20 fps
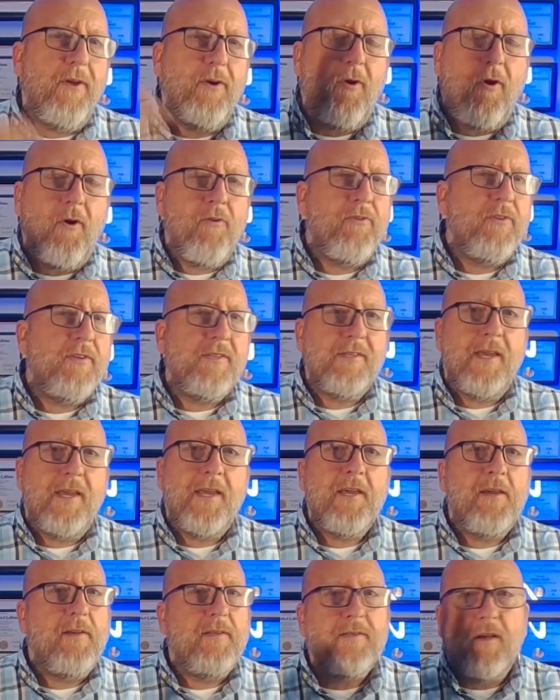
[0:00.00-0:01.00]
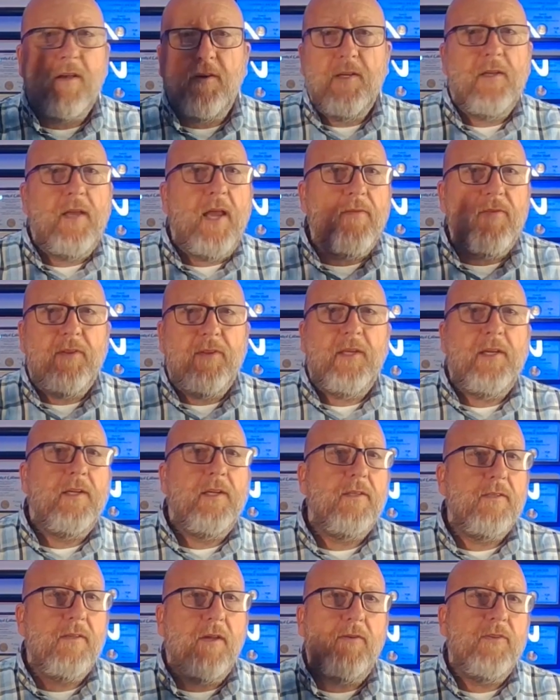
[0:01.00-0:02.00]
all the same. Everything.
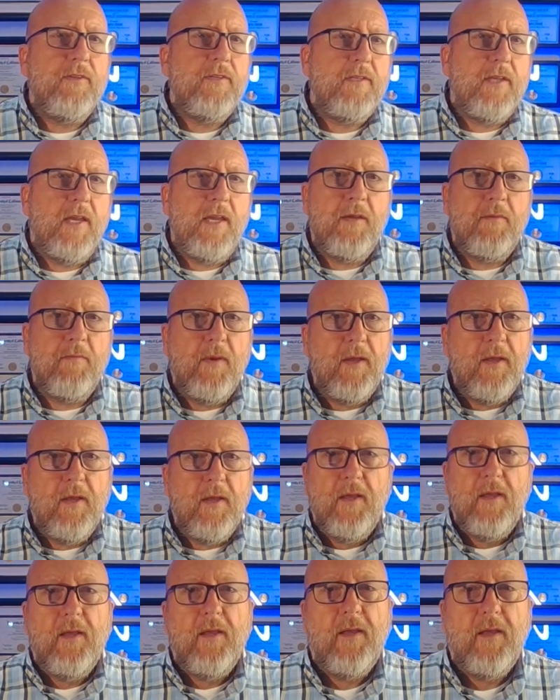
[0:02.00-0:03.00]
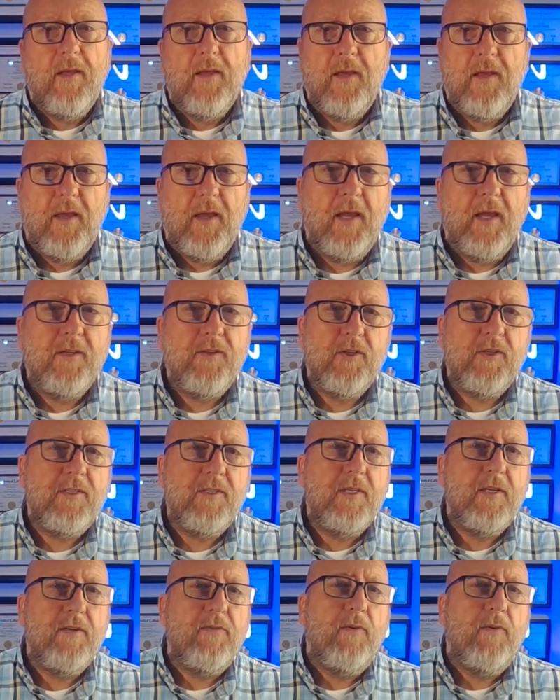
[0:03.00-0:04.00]
It's all the same. It's just different.